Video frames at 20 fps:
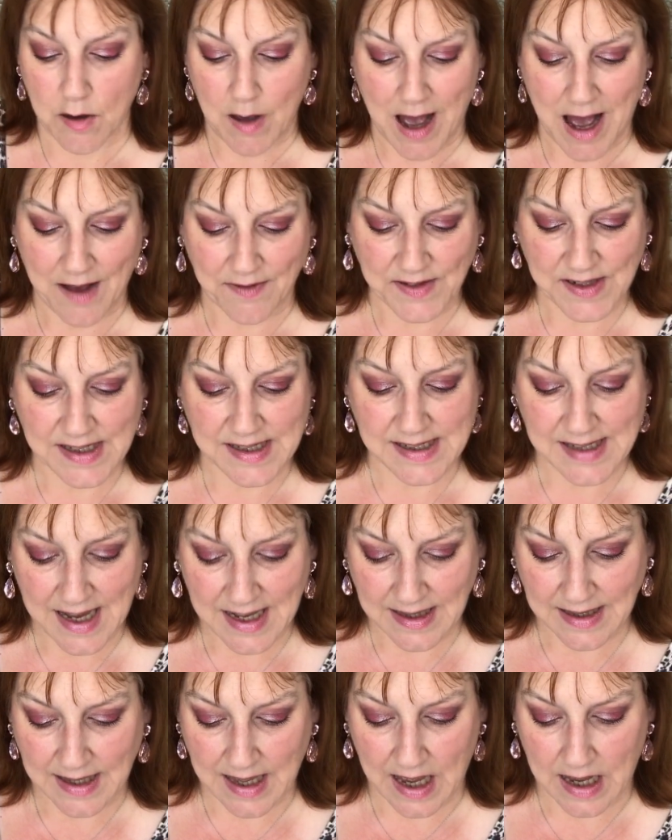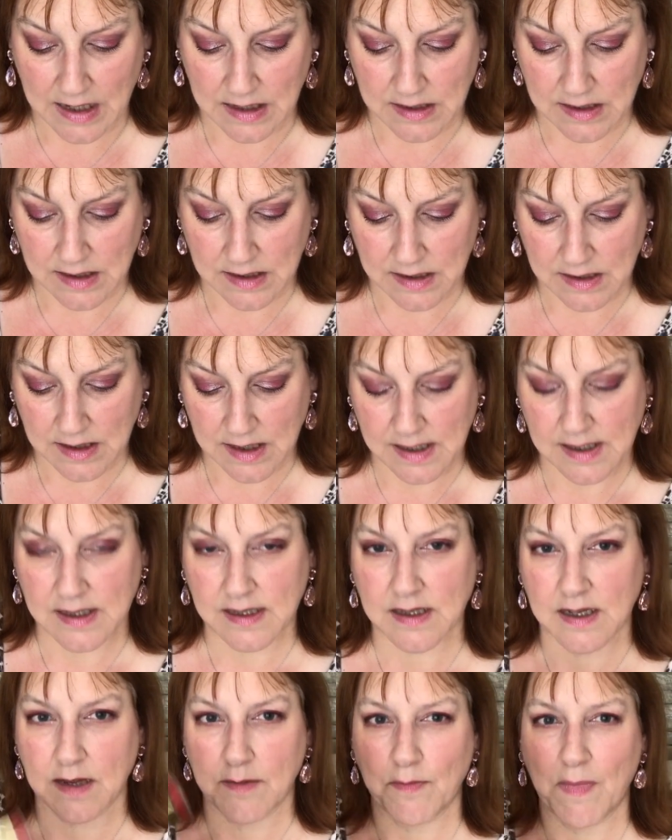Having said that, this
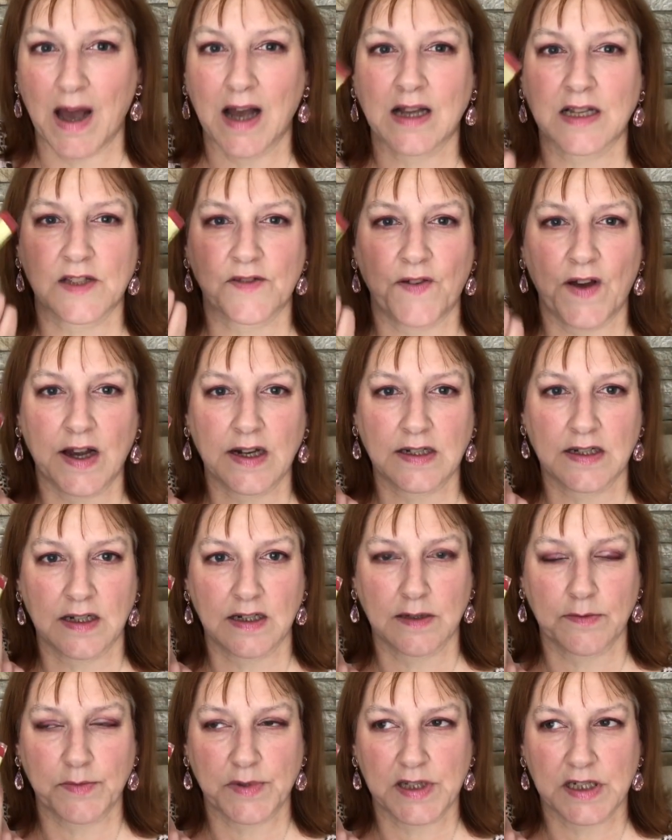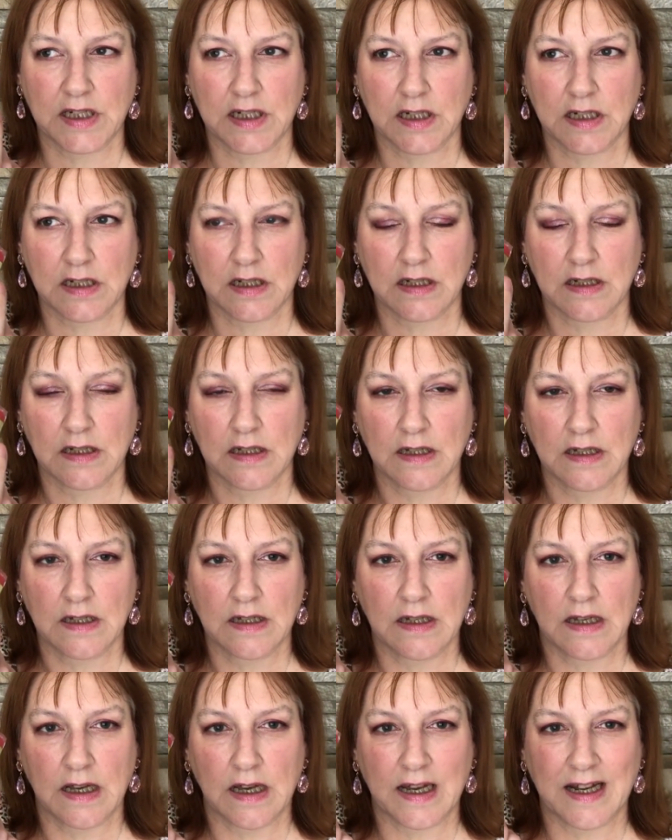is a Max Factor lipstick,
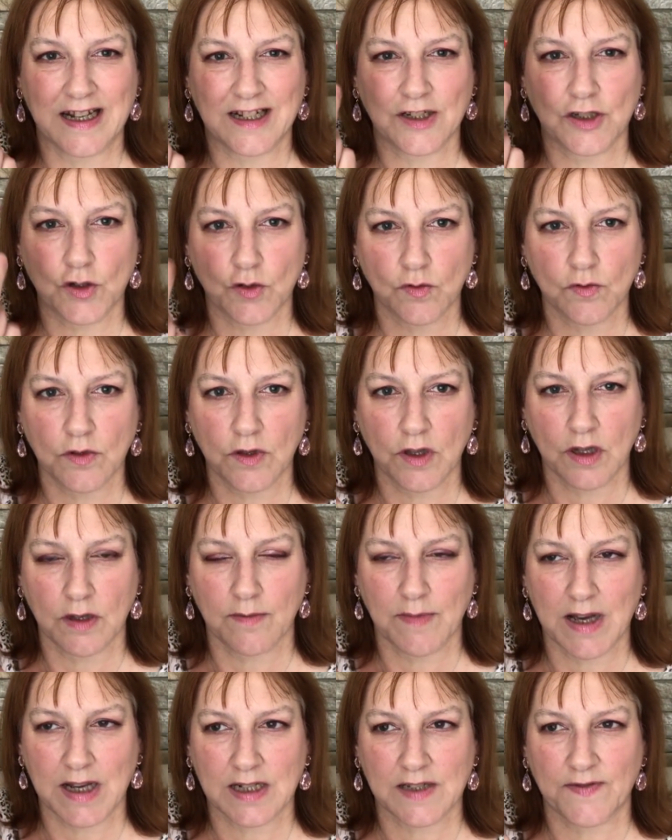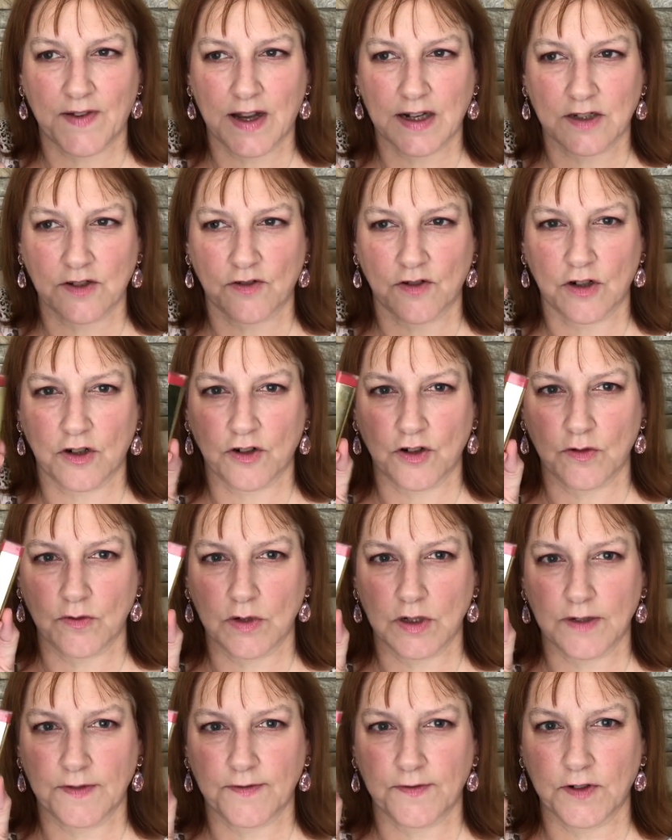and I don't think Max Factor are
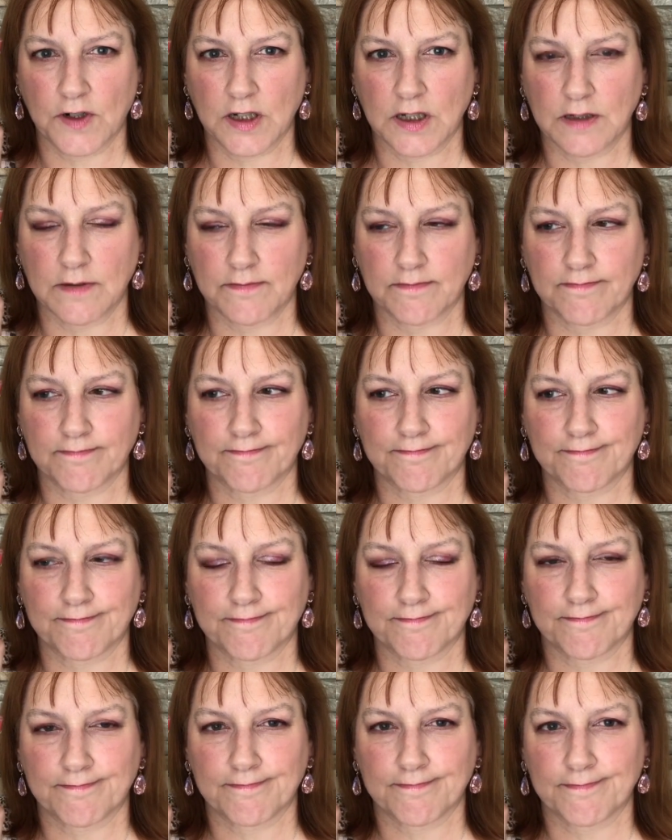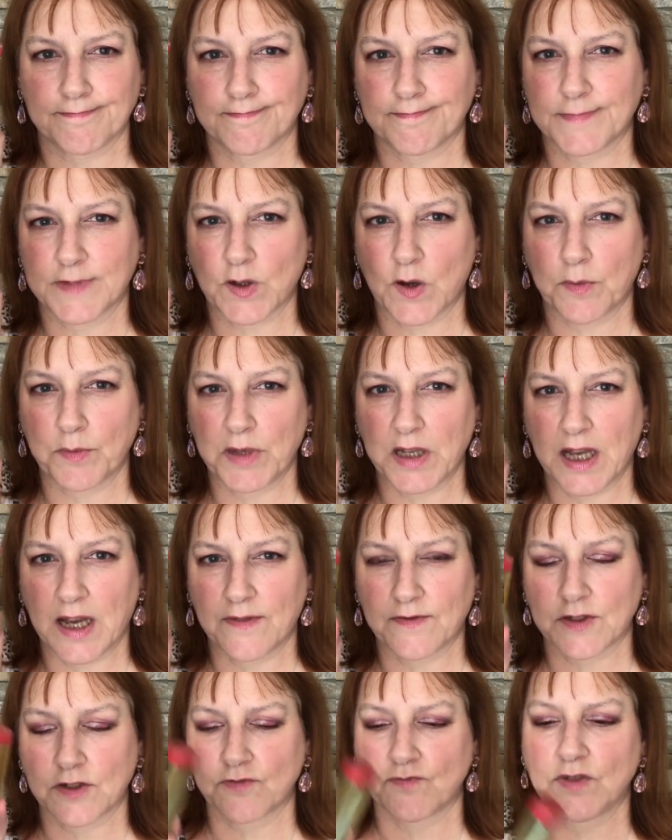cruelty free. So I may
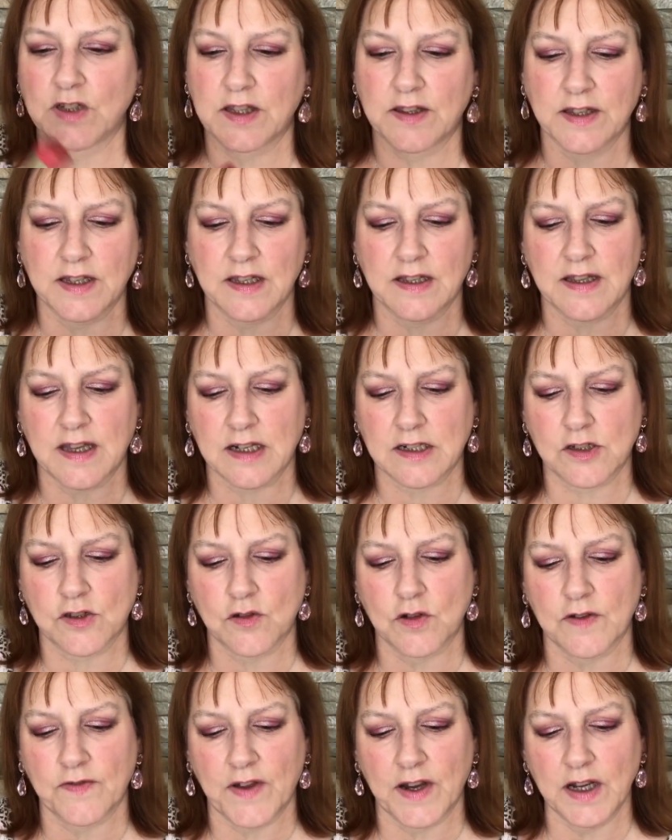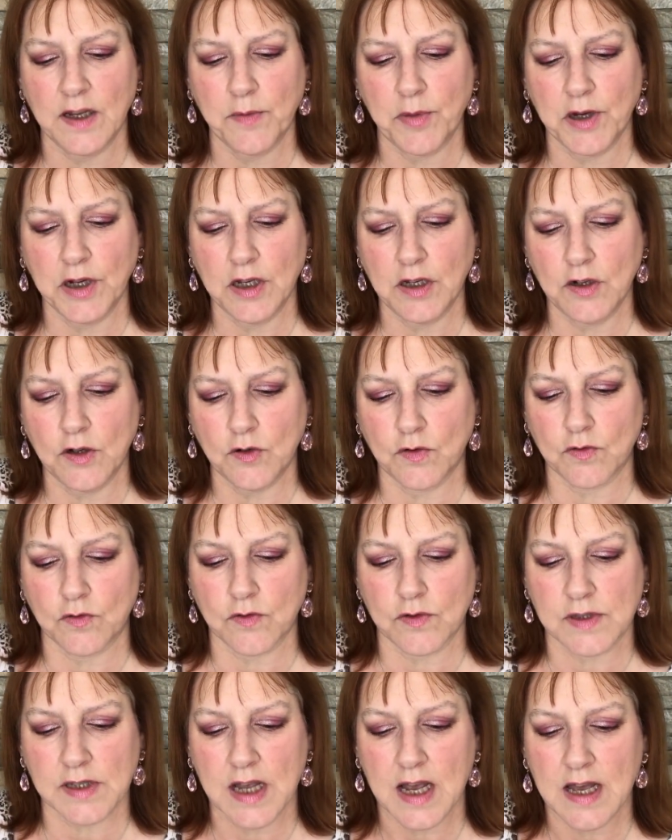have to rethink that. So if anybody
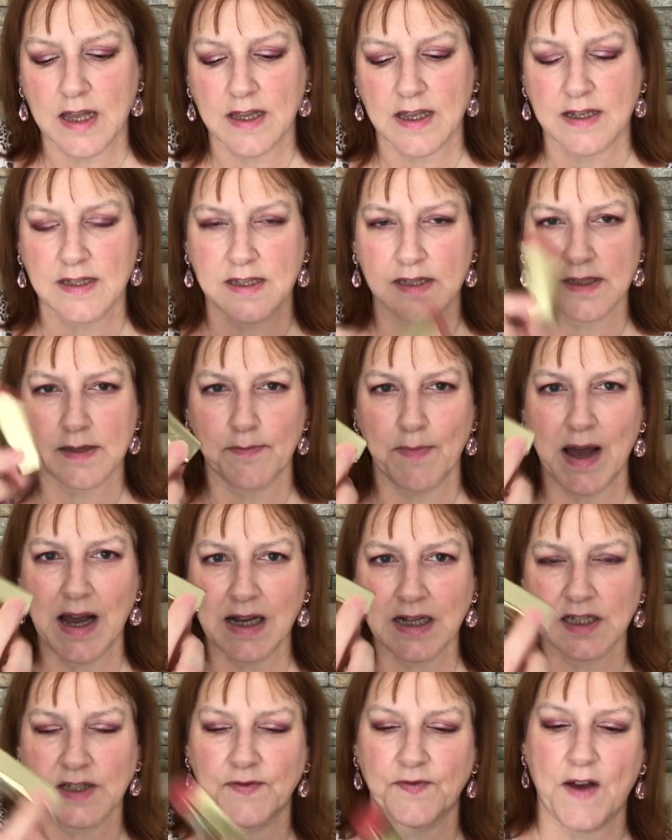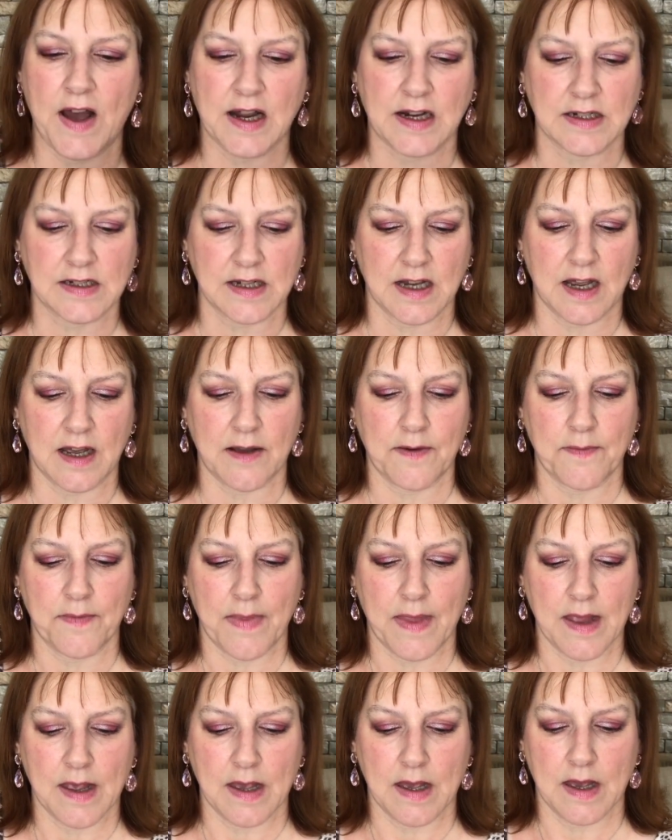knows, this is a Max Factor,
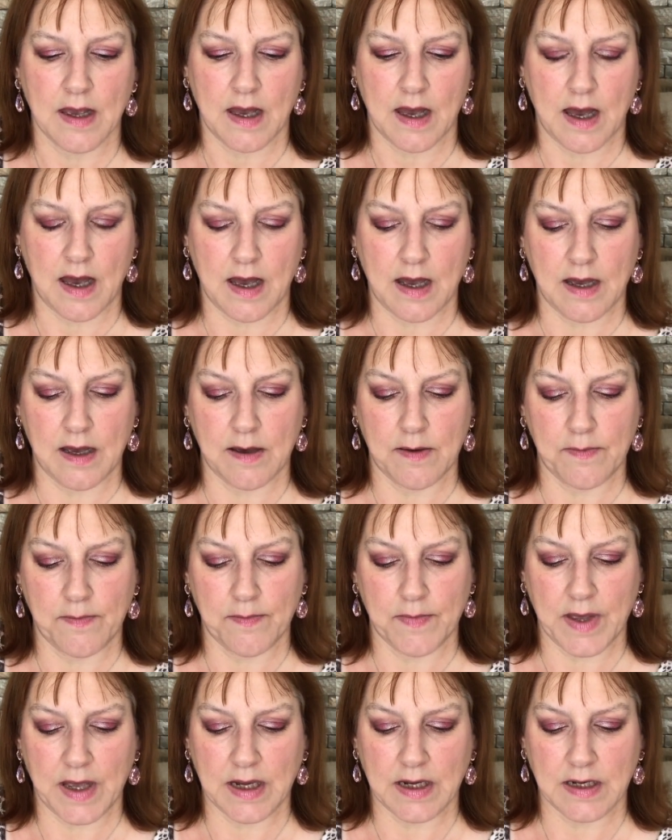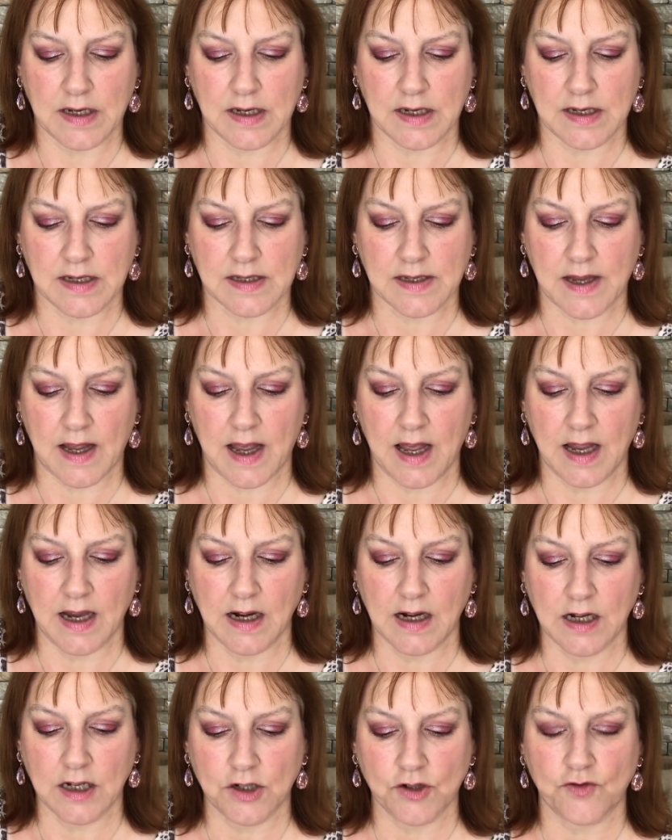and it is
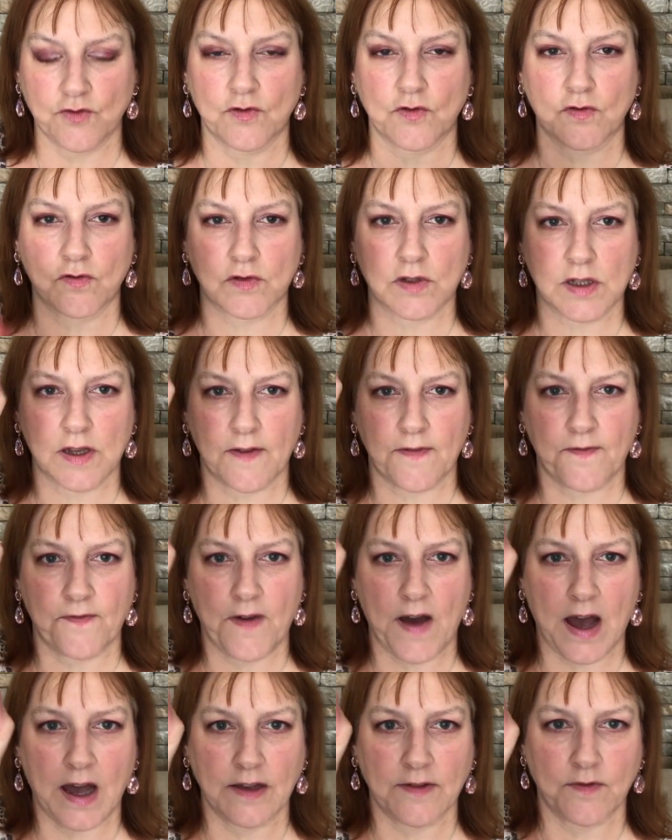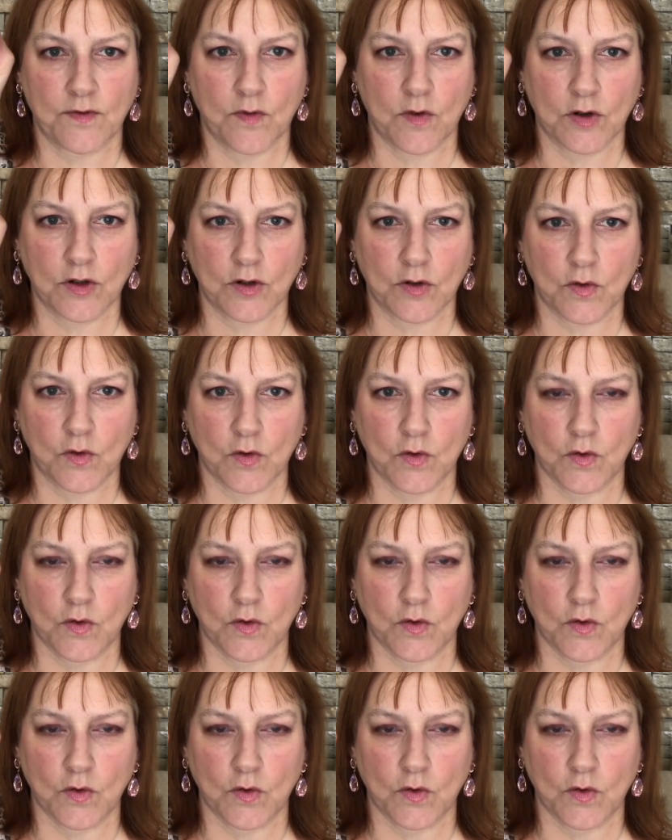English Rose 510,